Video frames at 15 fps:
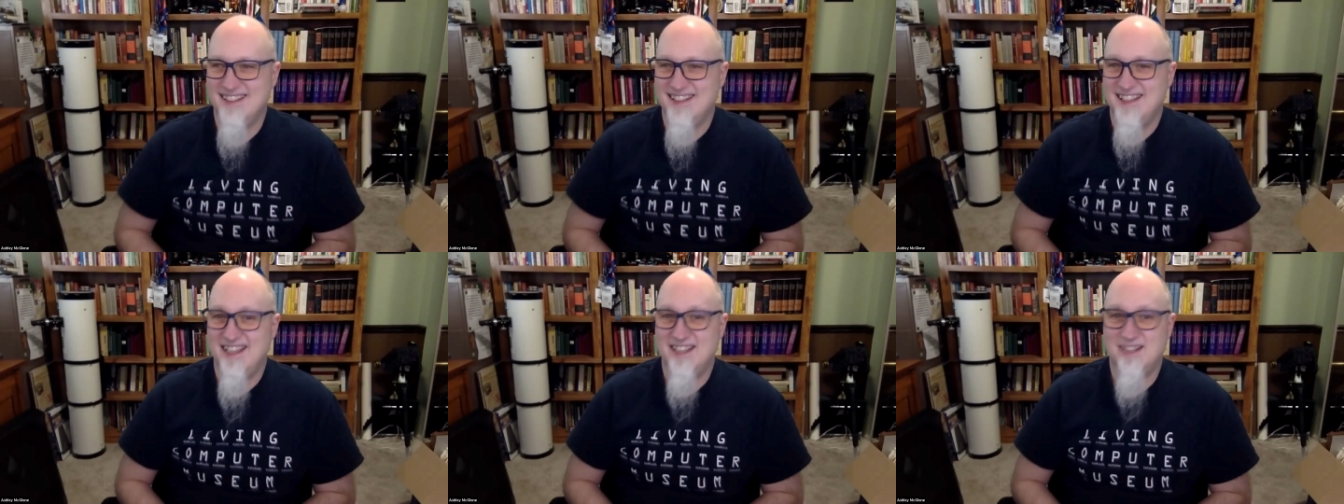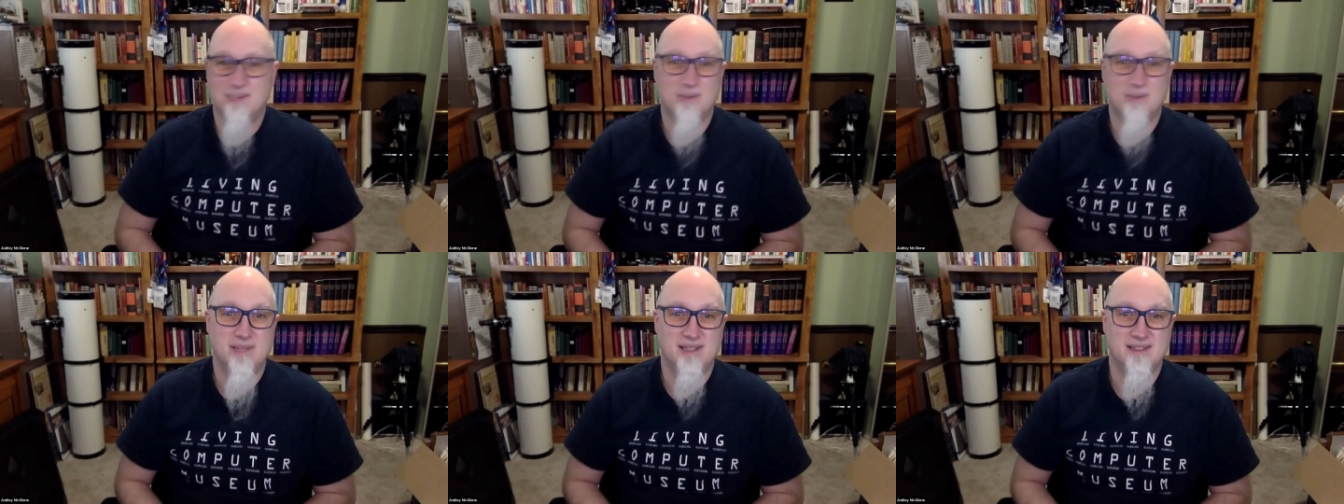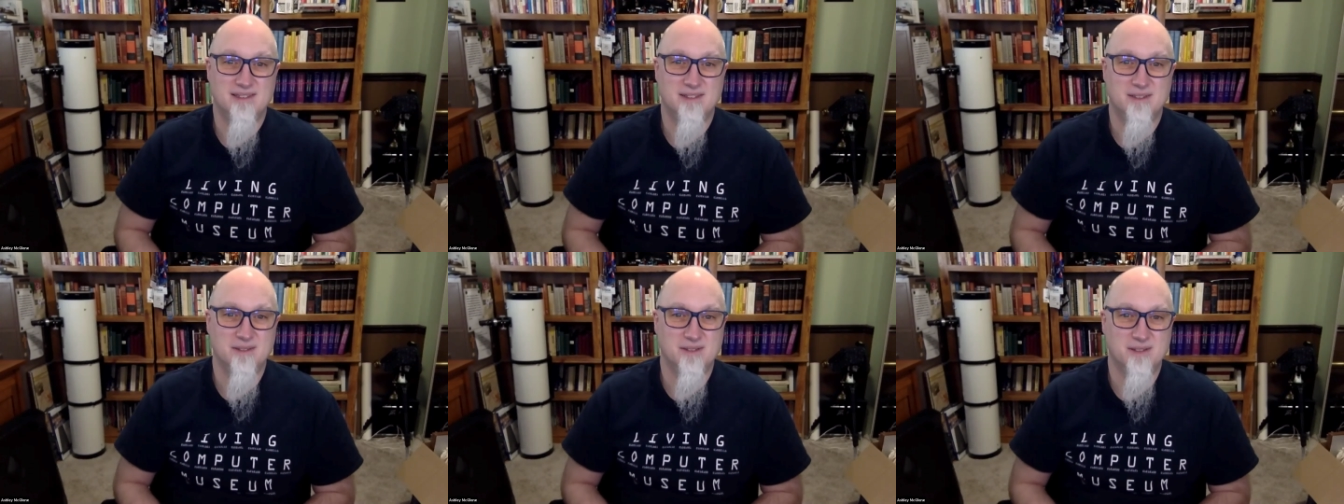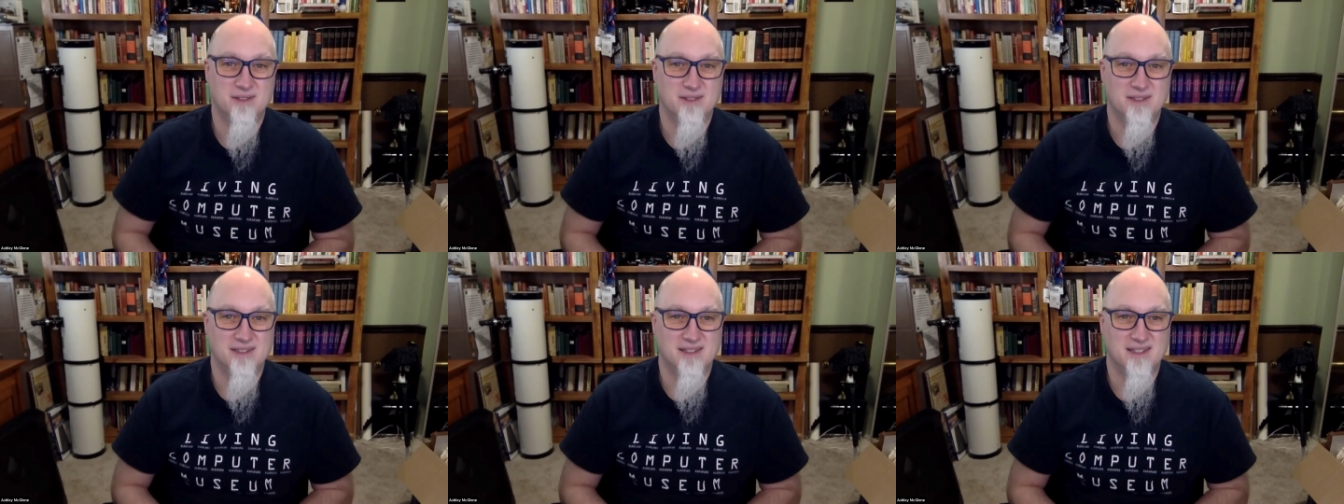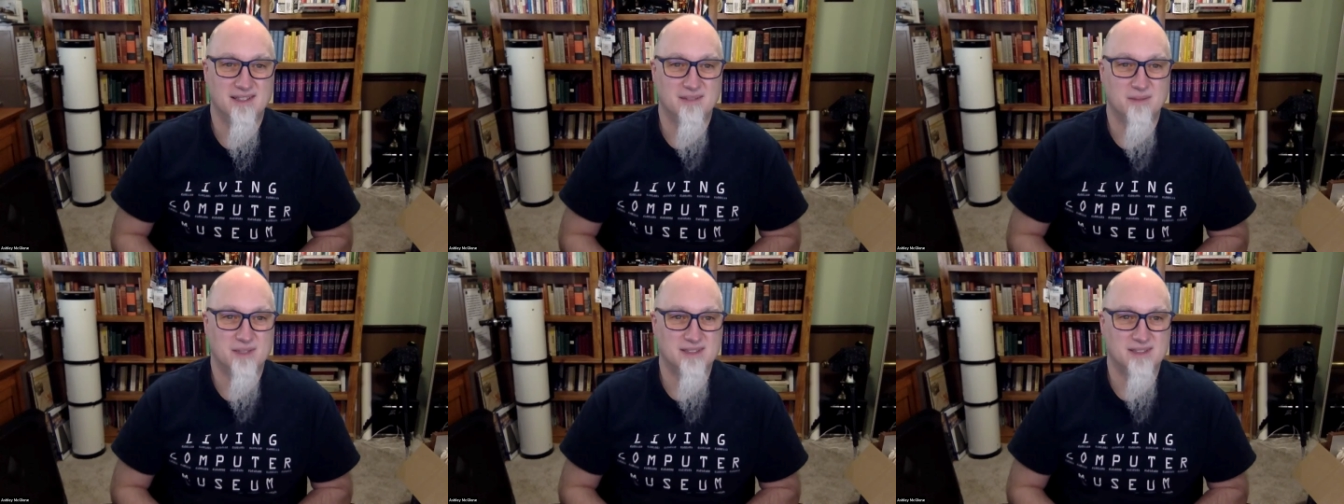And it's web based too. So you can uh,
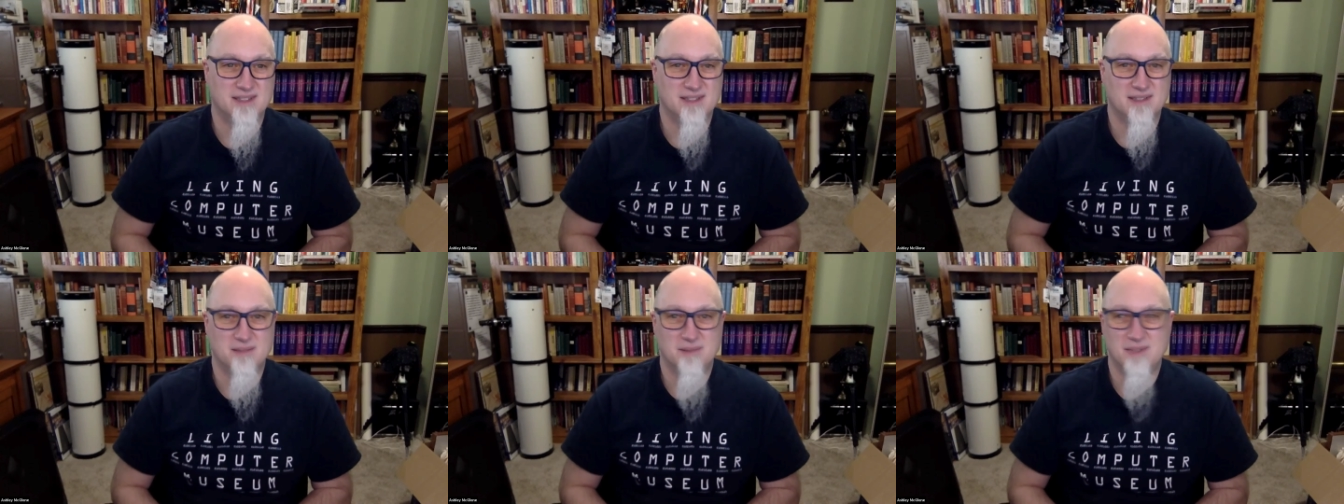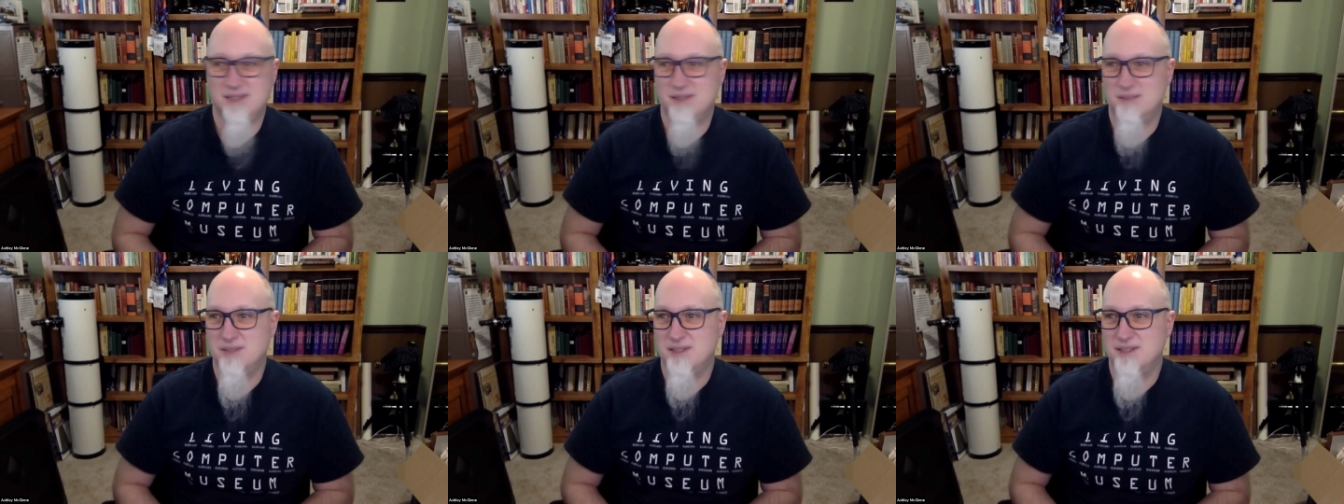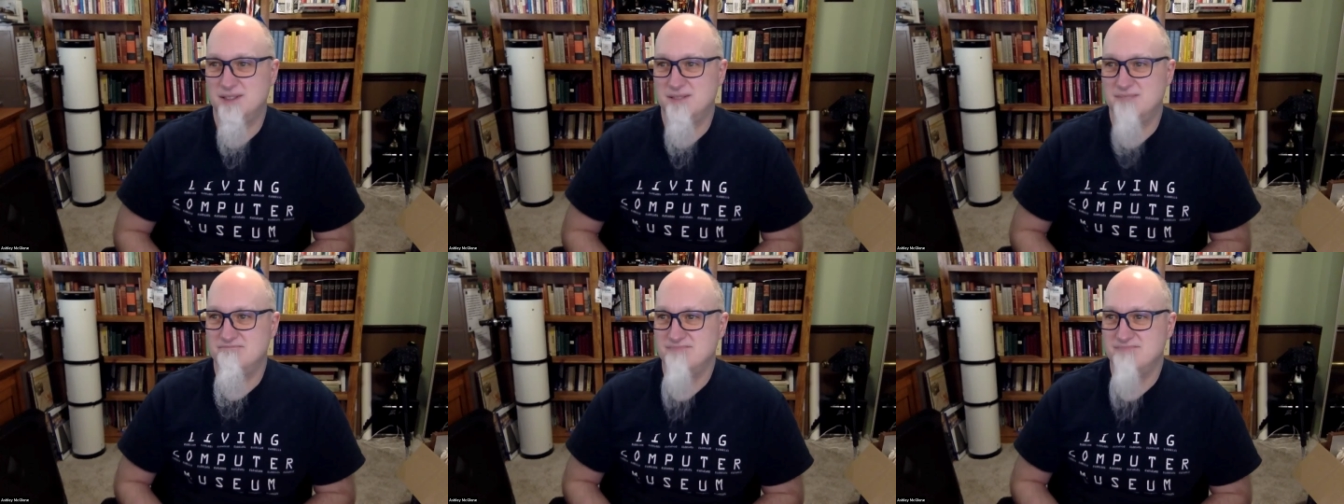watch that on demand. It'll be good.